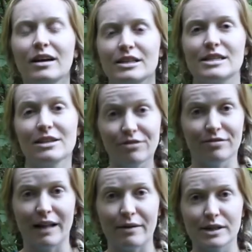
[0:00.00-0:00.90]
to different
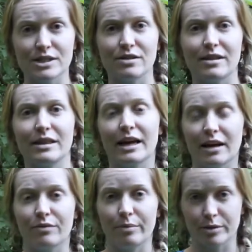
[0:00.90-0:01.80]
flowers so that they
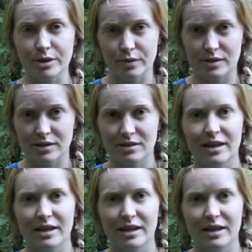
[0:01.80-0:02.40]
can reproduce.